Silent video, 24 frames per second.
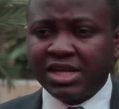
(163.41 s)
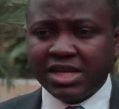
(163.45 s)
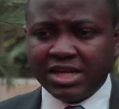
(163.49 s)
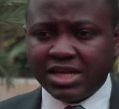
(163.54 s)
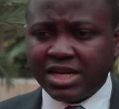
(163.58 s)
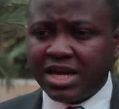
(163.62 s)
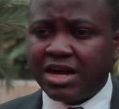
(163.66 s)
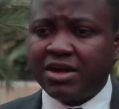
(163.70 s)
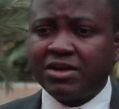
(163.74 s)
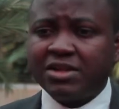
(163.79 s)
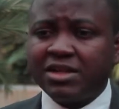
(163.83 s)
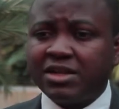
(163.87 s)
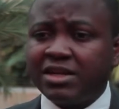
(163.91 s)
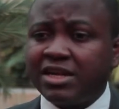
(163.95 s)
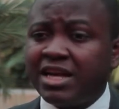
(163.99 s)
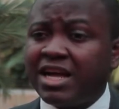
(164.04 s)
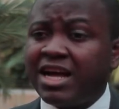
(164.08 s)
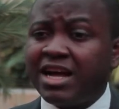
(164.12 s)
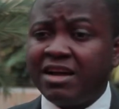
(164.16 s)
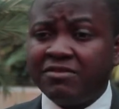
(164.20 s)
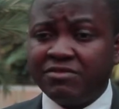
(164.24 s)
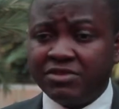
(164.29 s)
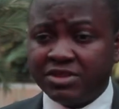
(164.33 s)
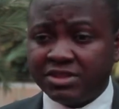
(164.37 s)
Now that I
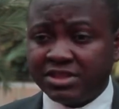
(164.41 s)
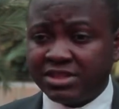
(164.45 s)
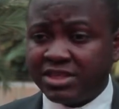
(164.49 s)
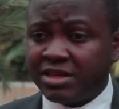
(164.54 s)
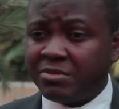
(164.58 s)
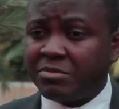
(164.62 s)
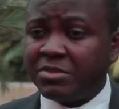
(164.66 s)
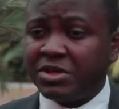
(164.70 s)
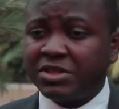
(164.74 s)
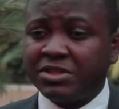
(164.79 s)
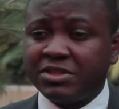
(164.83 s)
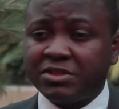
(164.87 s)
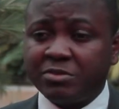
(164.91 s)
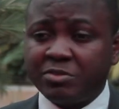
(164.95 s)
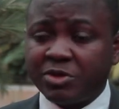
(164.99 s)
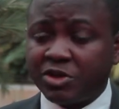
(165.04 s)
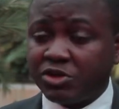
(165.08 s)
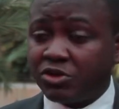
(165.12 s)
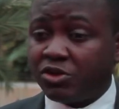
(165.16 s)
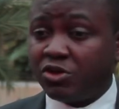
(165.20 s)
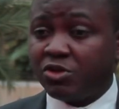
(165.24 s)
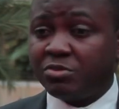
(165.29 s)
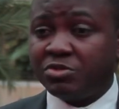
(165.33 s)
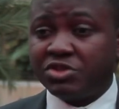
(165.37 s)
have this MSc
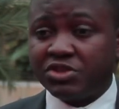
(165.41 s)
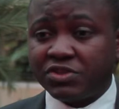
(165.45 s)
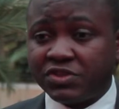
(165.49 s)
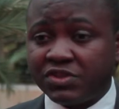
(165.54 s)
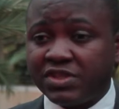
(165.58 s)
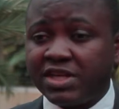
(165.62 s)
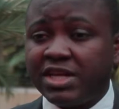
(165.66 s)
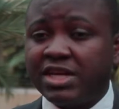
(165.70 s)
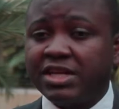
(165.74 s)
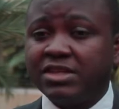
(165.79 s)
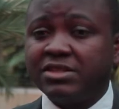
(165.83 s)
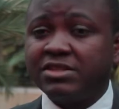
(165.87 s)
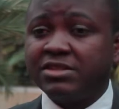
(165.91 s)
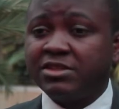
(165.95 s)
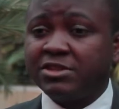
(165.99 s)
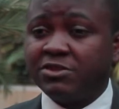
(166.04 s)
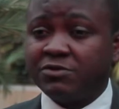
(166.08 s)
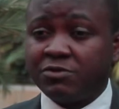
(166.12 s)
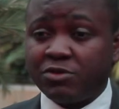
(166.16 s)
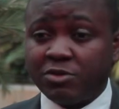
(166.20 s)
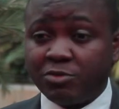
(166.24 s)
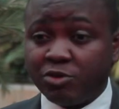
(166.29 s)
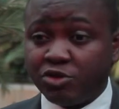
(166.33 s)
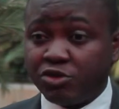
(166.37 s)
Petroleum Geosciences
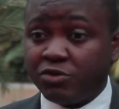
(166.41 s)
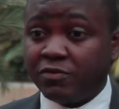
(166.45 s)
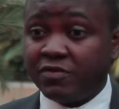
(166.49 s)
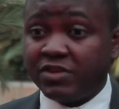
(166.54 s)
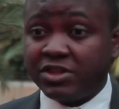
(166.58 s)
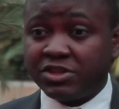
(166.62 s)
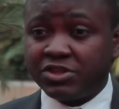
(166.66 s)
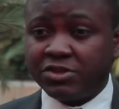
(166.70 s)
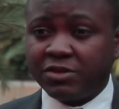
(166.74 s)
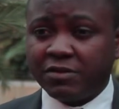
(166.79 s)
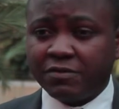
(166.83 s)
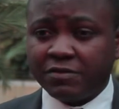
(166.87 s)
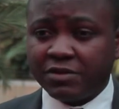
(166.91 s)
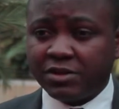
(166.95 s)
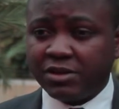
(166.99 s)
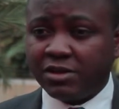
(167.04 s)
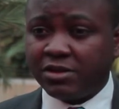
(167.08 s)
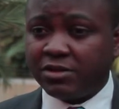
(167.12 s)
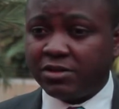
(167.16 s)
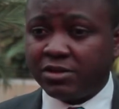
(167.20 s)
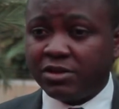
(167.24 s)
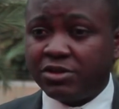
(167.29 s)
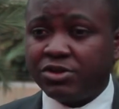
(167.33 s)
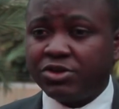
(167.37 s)
from the University
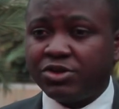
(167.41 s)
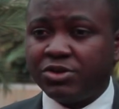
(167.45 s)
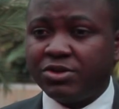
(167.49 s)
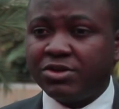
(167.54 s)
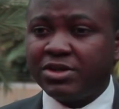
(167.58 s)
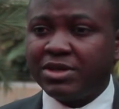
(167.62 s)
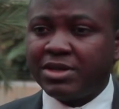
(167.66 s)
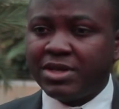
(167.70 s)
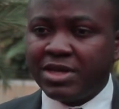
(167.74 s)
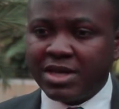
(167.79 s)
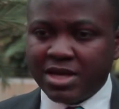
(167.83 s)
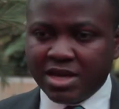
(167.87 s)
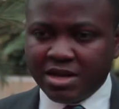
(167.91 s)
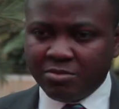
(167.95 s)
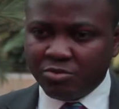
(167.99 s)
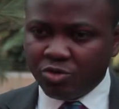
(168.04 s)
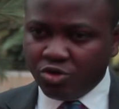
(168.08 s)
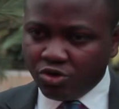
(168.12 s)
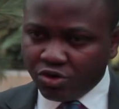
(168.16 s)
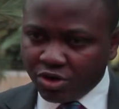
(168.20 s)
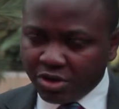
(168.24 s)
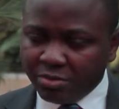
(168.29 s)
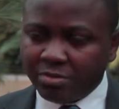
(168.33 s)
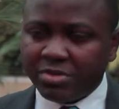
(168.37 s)
of London, I'm
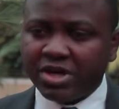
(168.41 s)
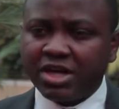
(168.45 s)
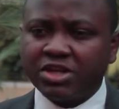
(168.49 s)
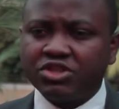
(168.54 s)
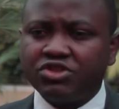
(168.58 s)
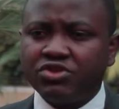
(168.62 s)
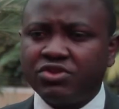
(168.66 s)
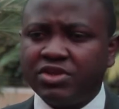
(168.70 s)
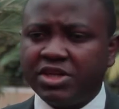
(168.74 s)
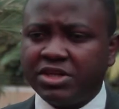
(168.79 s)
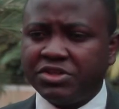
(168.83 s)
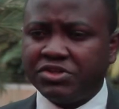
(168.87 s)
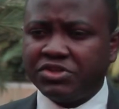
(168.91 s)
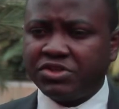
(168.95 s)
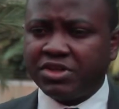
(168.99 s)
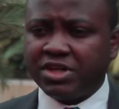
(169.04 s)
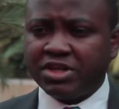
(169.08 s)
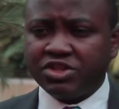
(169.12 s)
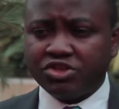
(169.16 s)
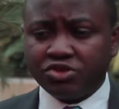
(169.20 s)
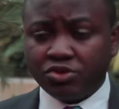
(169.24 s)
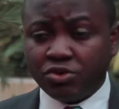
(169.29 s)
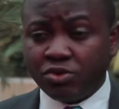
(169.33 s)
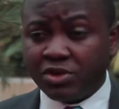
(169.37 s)
going back to Nigeria
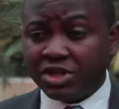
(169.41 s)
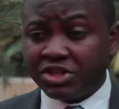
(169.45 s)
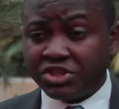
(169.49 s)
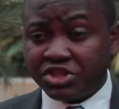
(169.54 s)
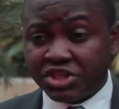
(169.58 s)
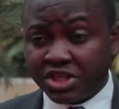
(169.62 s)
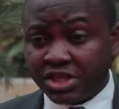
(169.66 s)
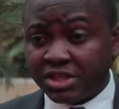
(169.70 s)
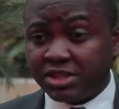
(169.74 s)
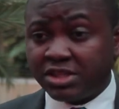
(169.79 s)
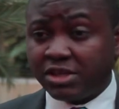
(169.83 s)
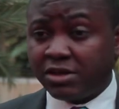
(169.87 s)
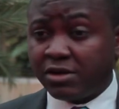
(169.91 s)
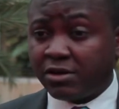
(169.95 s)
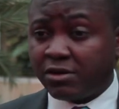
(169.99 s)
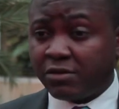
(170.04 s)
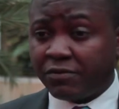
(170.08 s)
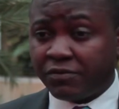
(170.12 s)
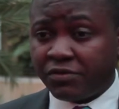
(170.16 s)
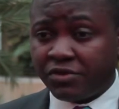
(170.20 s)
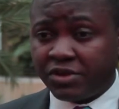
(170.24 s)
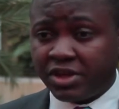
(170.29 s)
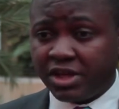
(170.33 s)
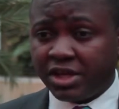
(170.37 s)
to go and change a lot of
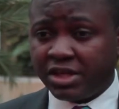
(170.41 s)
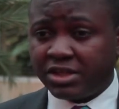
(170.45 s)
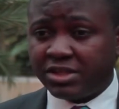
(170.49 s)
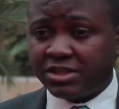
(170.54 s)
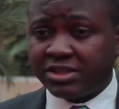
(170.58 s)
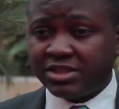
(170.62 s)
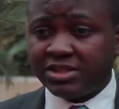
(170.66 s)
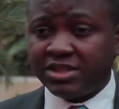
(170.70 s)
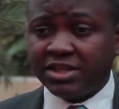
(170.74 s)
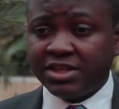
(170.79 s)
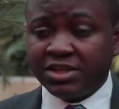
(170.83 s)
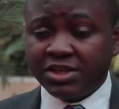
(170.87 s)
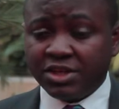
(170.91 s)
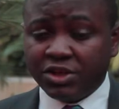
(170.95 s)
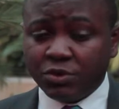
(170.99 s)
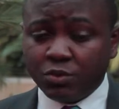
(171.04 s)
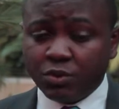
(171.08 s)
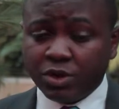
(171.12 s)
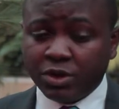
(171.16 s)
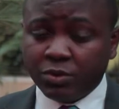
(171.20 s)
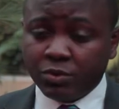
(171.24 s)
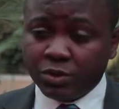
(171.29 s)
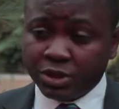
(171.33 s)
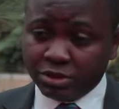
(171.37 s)
things, the
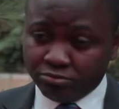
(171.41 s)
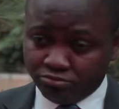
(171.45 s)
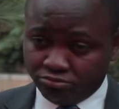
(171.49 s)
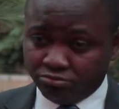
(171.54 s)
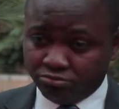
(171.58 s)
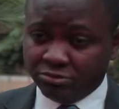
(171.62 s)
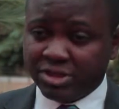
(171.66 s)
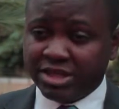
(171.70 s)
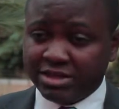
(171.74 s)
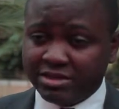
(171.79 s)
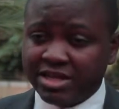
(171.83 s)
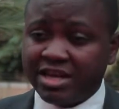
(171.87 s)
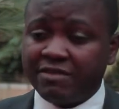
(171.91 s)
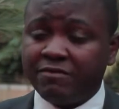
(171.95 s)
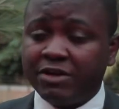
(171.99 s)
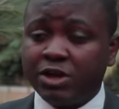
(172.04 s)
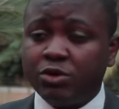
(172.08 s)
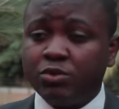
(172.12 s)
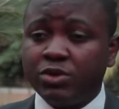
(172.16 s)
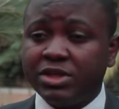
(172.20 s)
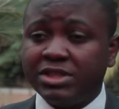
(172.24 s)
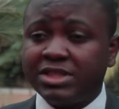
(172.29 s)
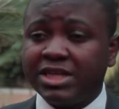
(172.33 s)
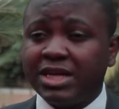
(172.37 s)
way we
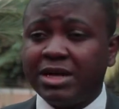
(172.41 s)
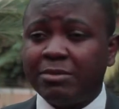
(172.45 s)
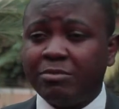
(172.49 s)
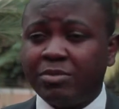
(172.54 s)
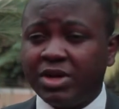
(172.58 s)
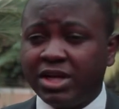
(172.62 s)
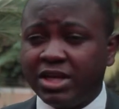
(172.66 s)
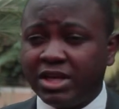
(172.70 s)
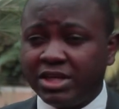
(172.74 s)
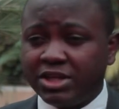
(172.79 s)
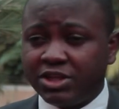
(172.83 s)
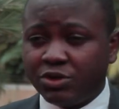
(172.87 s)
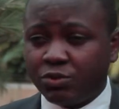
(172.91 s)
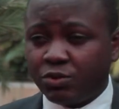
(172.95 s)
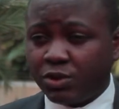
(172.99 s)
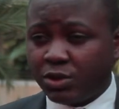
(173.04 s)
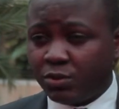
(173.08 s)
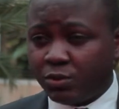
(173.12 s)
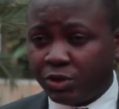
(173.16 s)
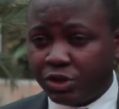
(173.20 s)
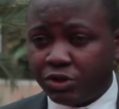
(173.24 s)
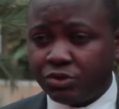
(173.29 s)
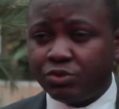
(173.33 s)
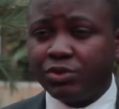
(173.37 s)
evaluate our play, the way
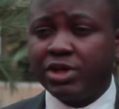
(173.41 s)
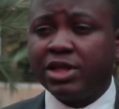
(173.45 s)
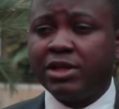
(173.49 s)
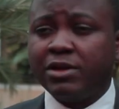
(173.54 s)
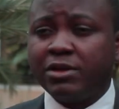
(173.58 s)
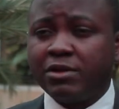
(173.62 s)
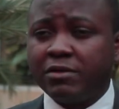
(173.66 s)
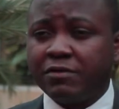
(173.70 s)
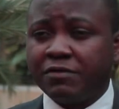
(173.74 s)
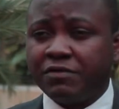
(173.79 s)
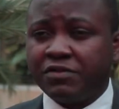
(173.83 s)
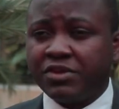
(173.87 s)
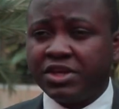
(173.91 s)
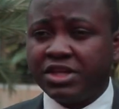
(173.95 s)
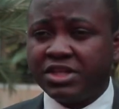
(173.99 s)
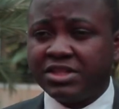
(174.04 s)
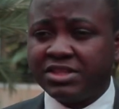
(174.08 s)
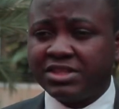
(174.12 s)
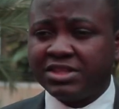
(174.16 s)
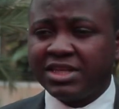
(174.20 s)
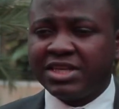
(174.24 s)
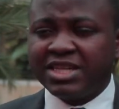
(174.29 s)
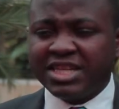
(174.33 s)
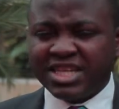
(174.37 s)
we do a lot of
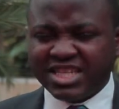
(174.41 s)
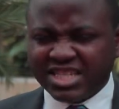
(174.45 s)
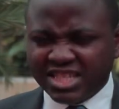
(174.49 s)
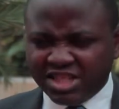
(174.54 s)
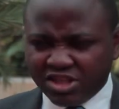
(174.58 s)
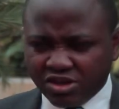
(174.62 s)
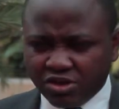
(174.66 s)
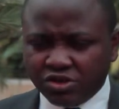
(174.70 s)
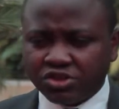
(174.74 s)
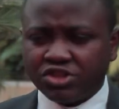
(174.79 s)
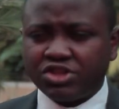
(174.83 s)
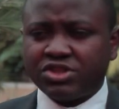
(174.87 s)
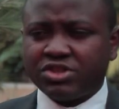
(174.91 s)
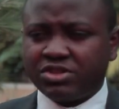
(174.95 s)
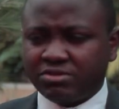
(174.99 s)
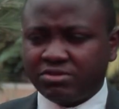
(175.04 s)
things, not